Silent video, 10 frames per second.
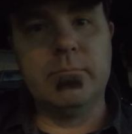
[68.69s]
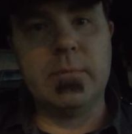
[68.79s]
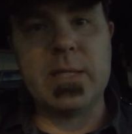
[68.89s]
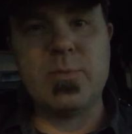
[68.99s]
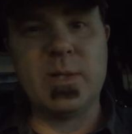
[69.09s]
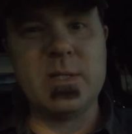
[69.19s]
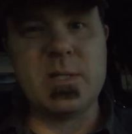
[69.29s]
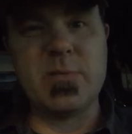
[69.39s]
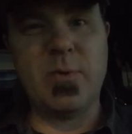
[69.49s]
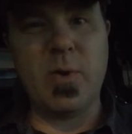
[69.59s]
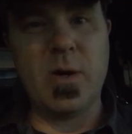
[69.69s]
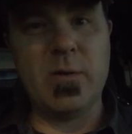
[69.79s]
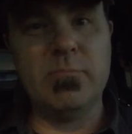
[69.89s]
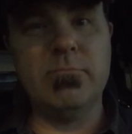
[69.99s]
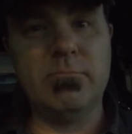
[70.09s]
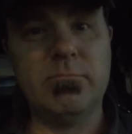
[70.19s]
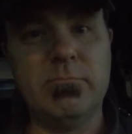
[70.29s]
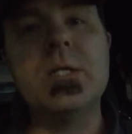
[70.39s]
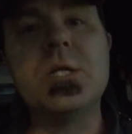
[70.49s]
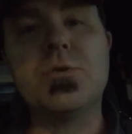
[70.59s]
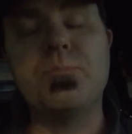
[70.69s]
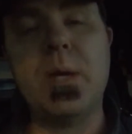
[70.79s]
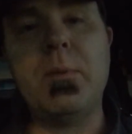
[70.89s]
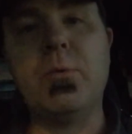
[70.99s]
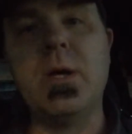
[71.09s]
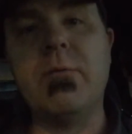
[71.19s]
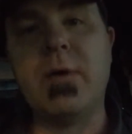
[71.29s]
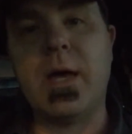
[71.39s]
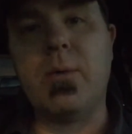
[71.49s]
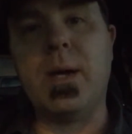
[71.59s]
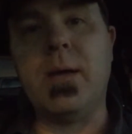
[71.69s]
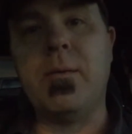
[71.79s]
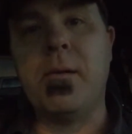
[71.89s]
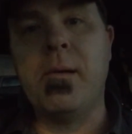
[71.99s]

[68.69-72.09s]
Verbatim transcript: That's what this is for. It just made me reevaluate